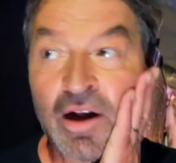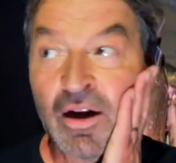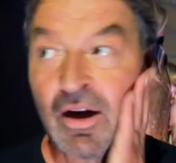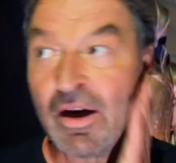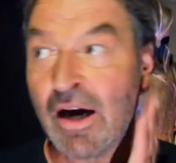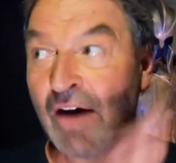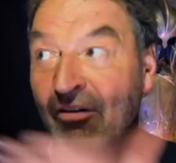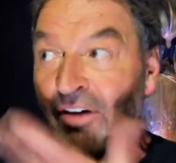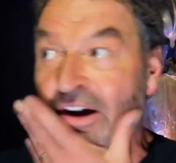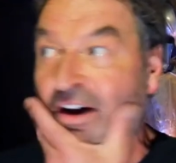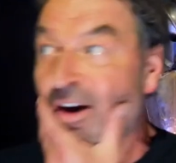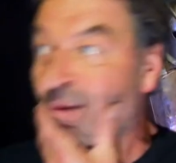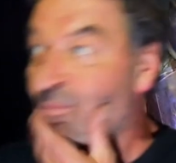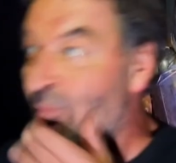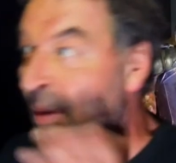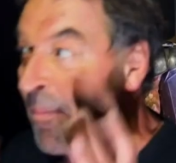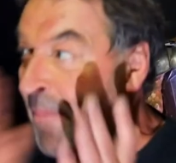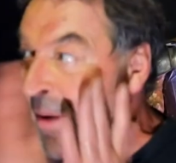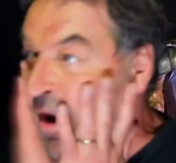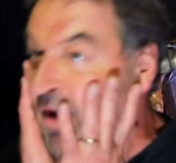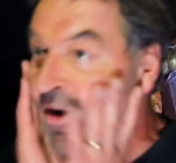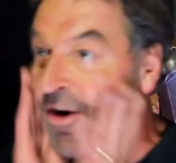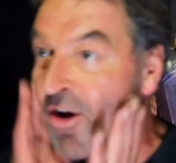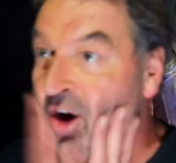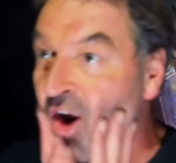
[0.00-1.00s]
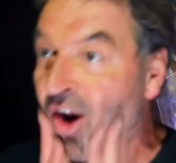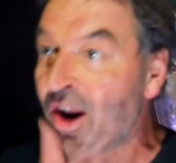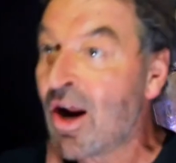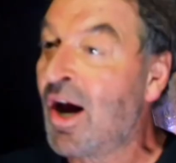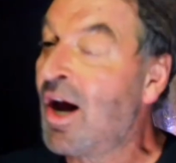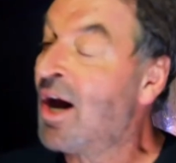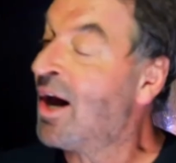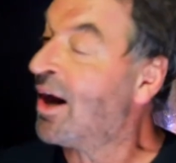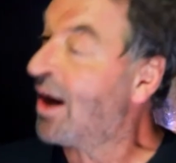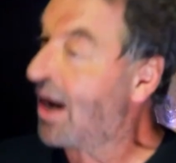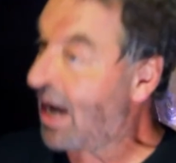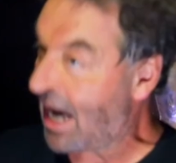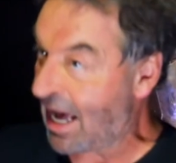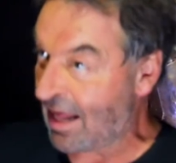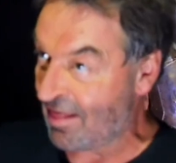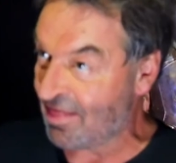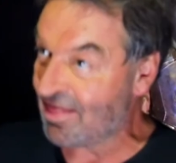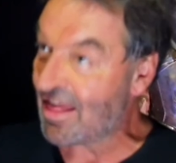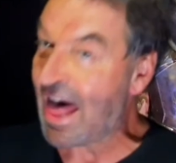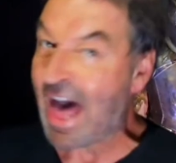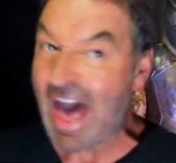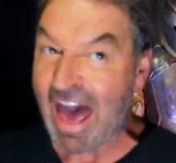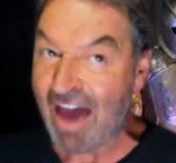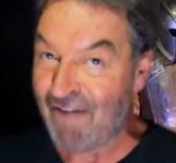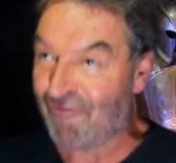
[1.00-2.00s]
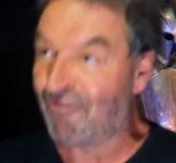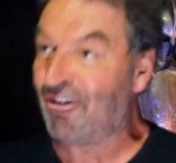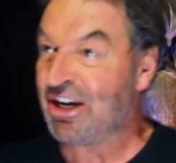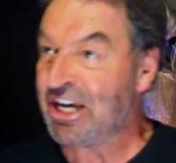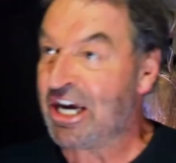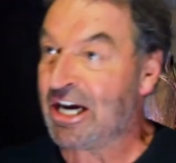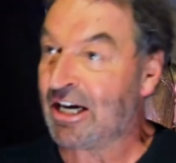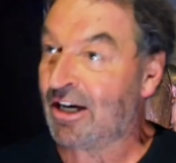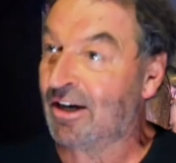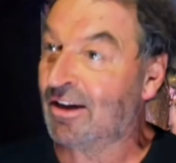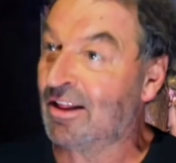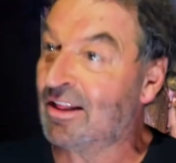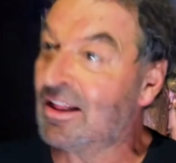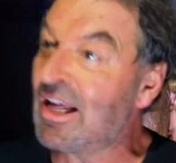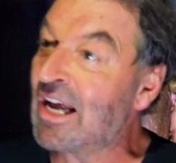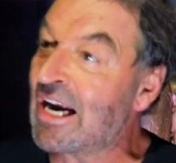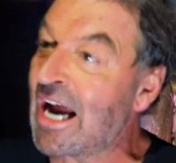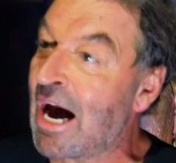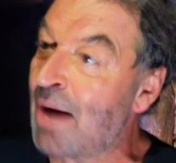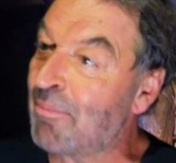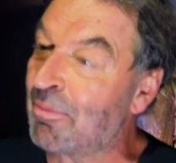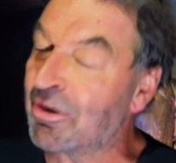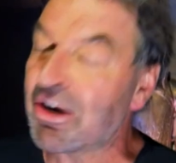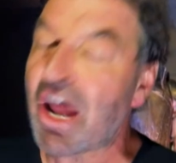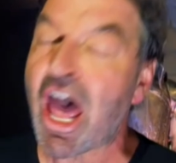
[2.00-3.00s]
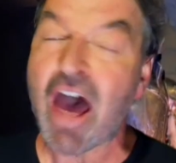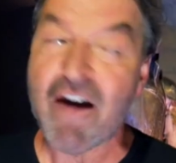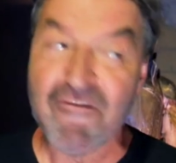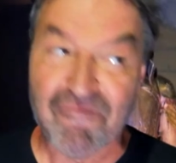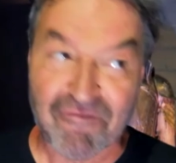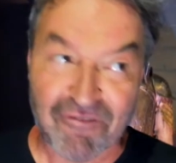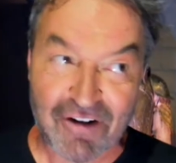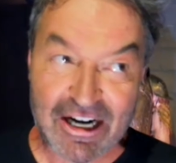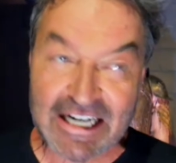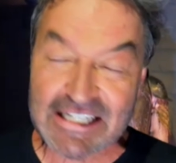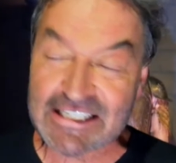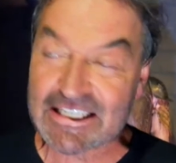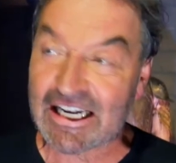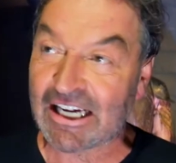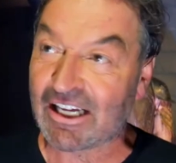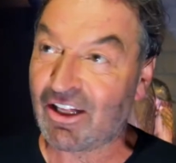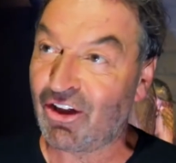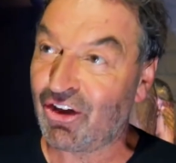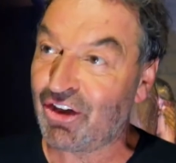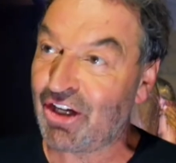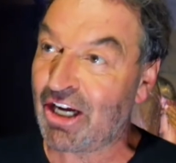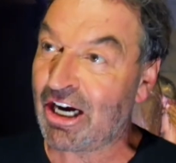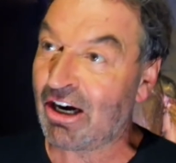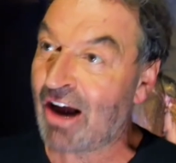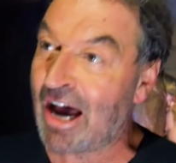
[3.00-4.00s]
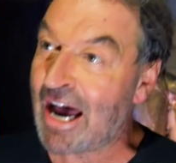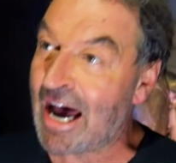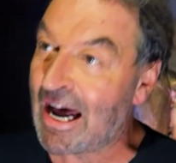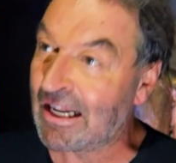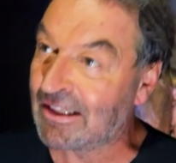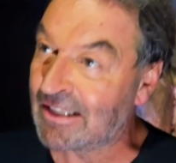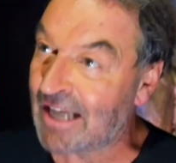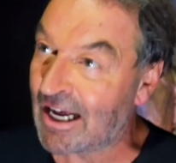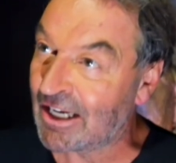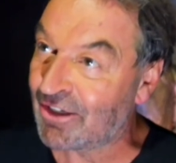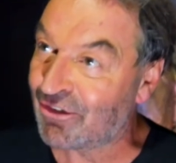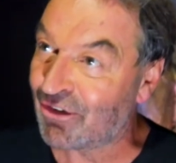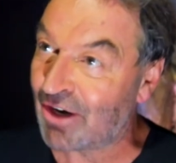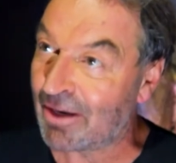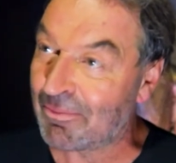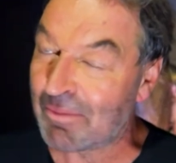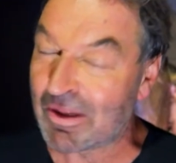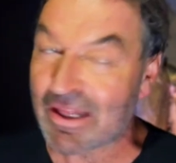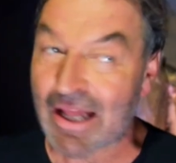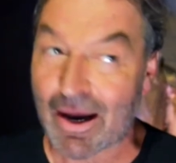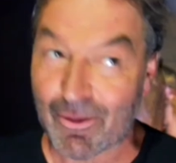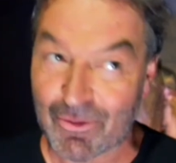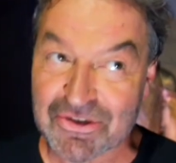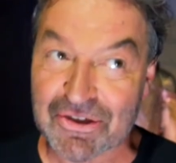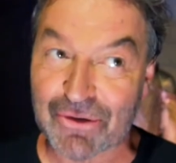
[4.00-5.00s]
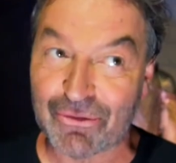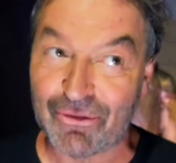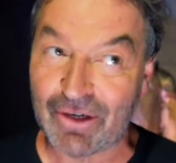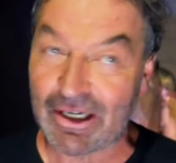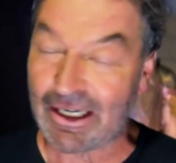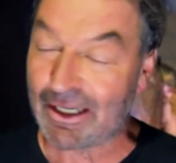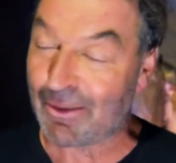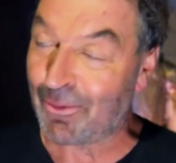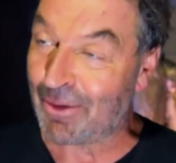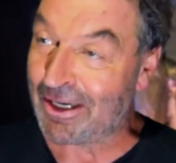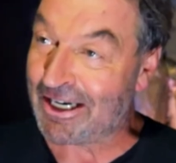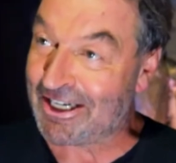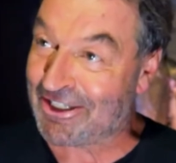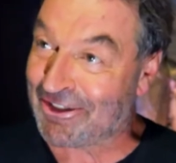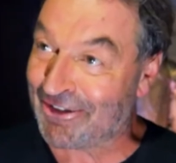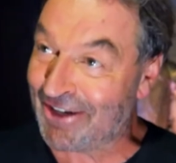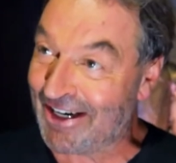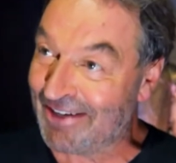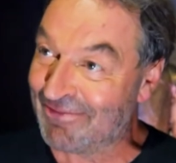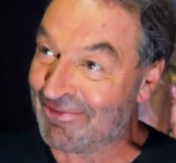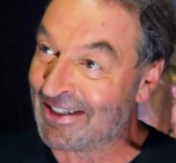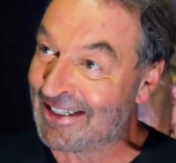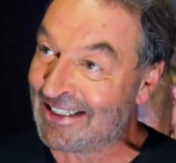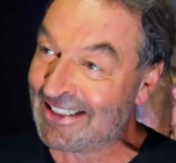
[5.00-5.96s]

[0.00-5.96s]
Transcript: have I got my beard on? And every year that happened. Every single year I had that dream, and that was a really weird dream.